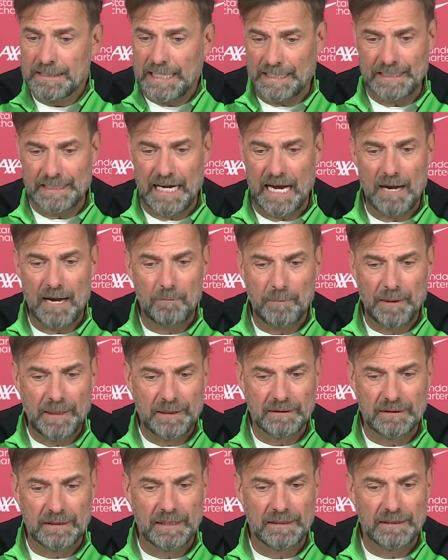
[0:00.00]
getting up
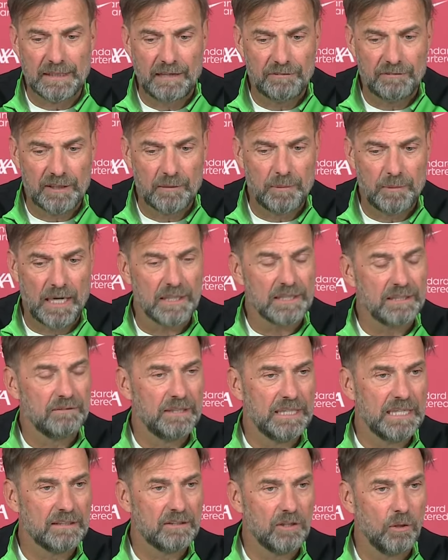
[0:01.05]
and having a party
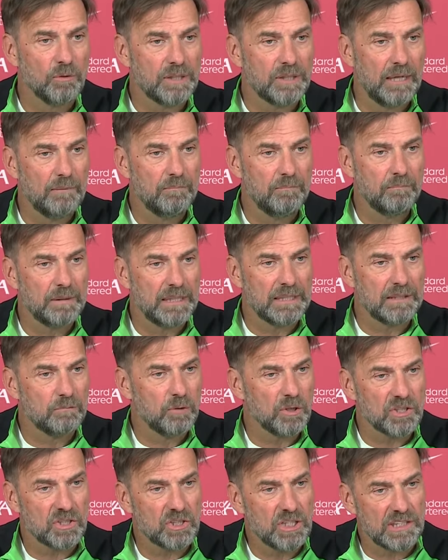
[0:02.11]
when I told them, but it
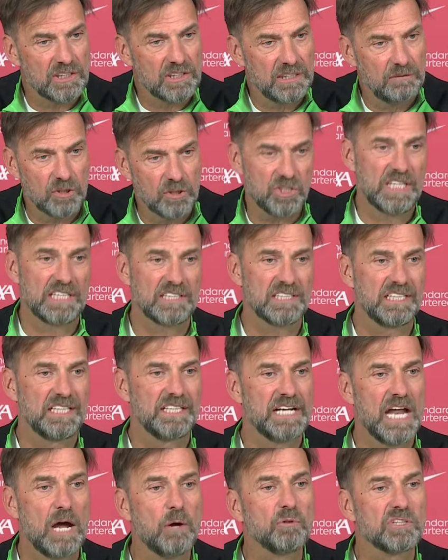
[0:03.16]
was just an
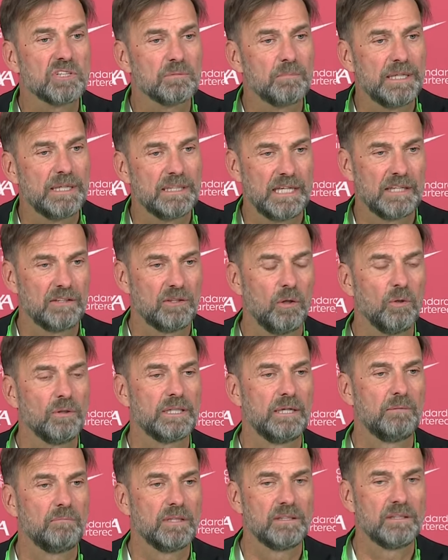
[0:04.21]
announcement. And I told
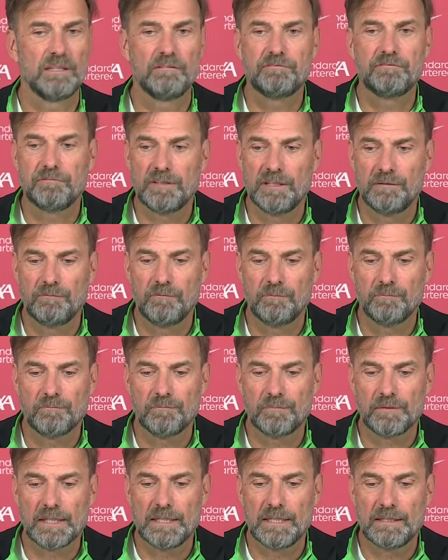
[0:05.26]
them
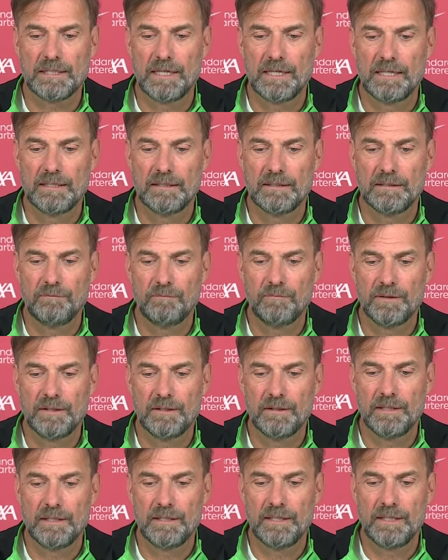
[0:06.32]
that
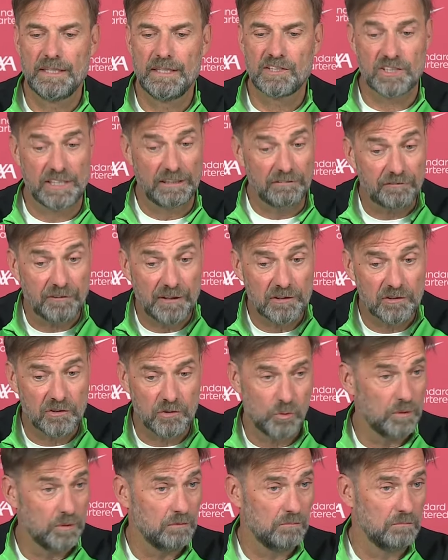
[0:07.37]
it's different
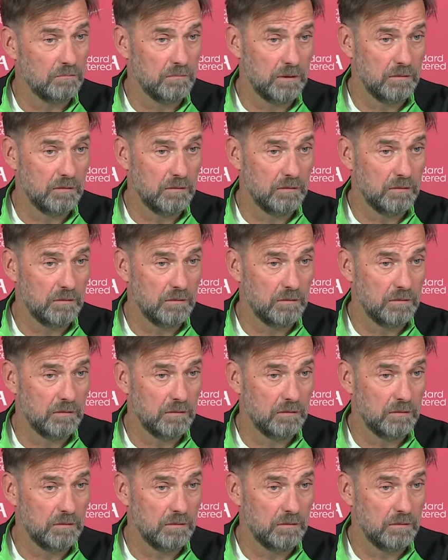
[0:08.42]
to